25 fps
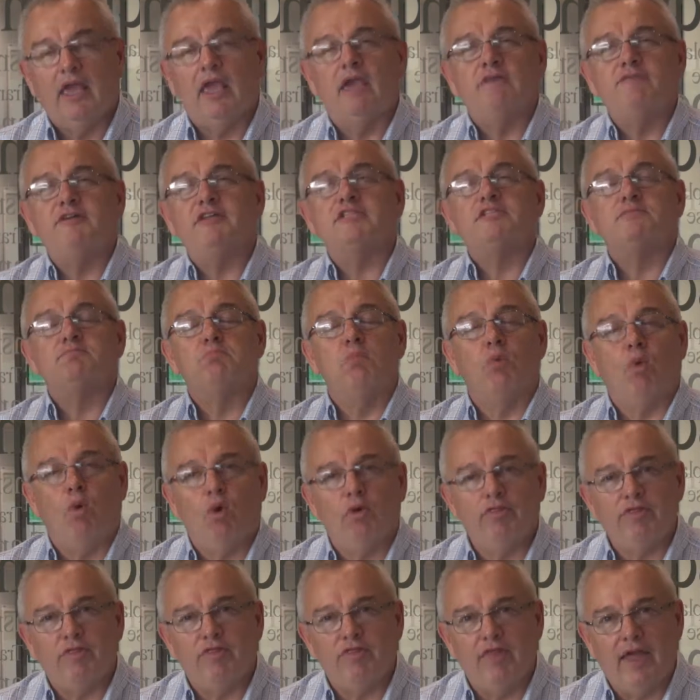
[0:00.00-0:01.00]
If it's
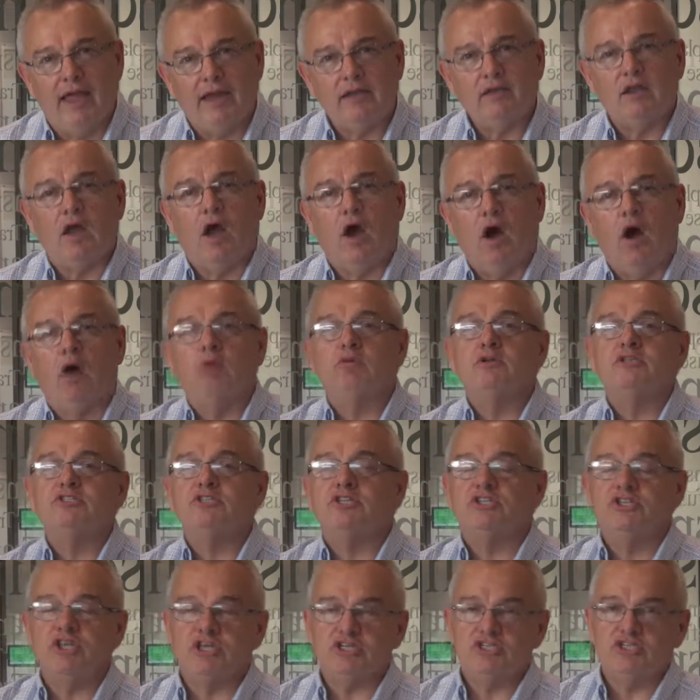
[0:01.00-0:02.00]
more than that, I would
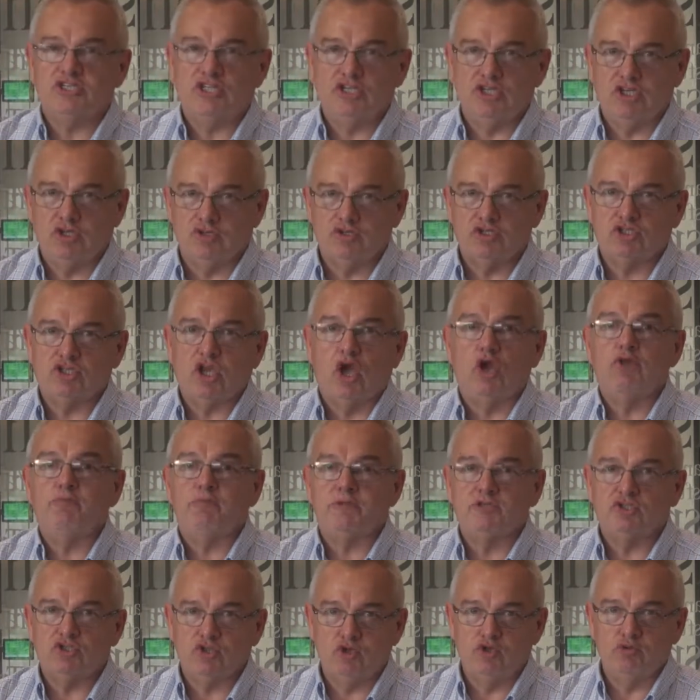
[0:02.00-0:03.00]
suggest that your
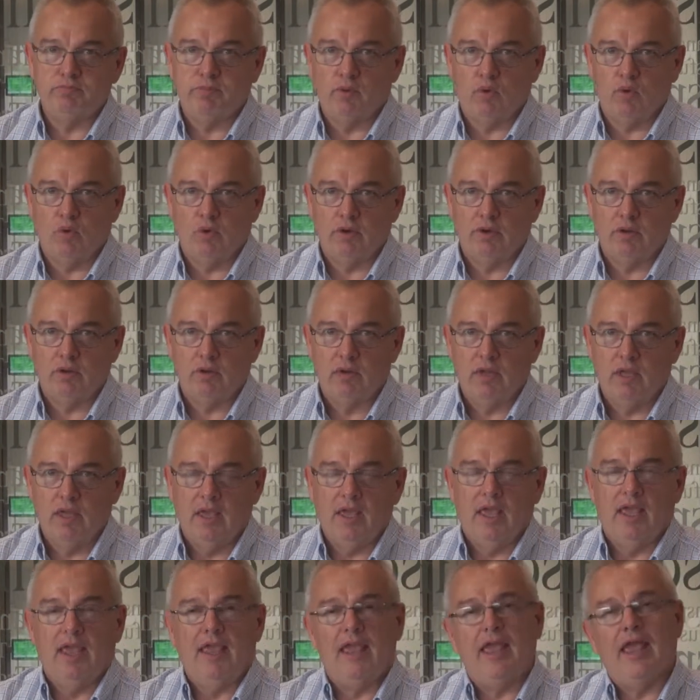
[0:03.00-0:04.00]
scope is too broad.
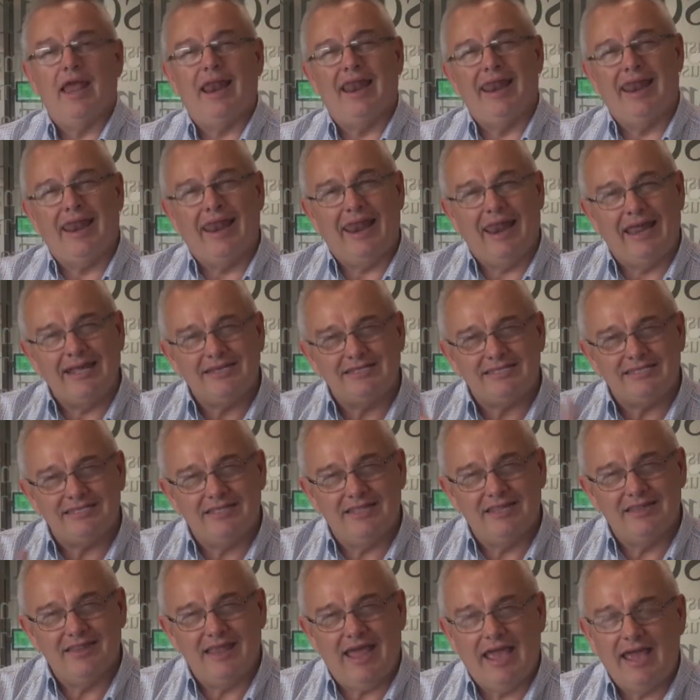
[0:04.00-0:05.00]
Less
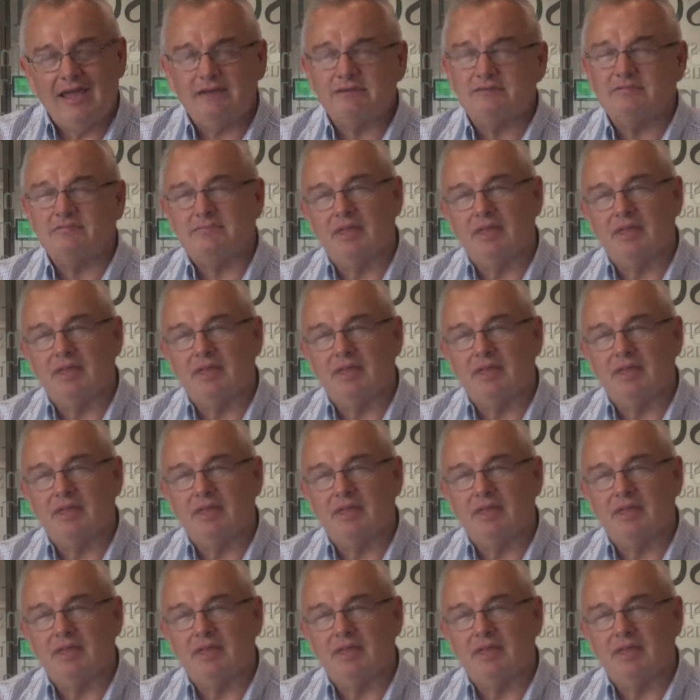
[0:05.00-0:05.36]
than that,